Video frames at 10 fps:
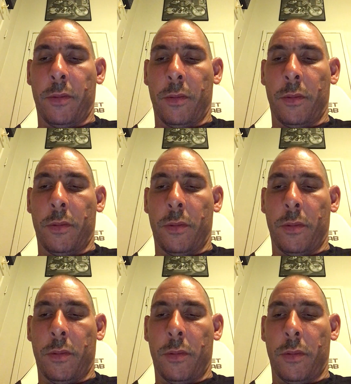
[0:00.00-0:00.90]

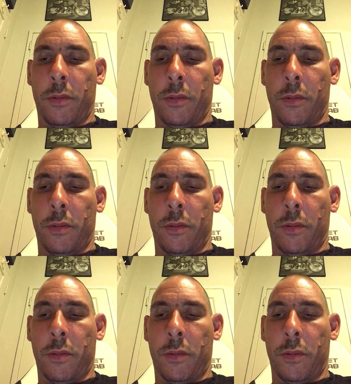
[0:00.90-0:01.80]

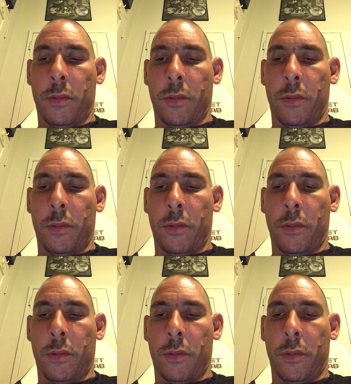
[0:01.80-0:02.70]

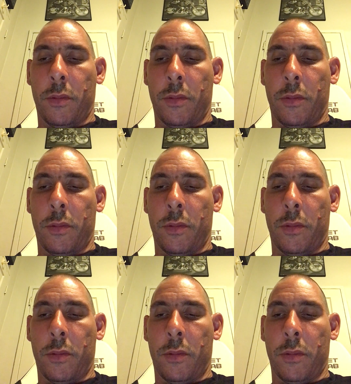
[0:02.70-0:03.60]

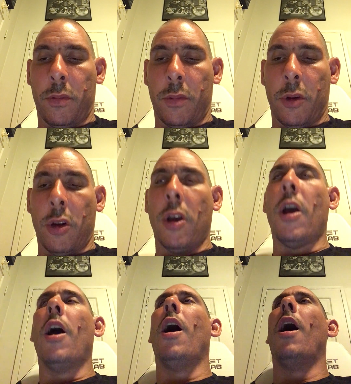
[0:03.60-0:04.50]

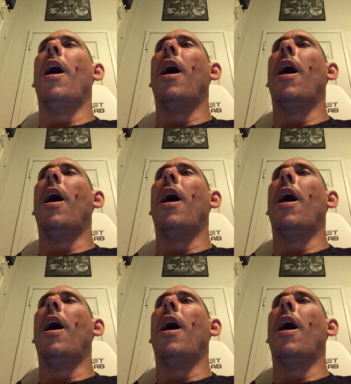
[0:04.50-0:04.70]
No one is speaking in this clip.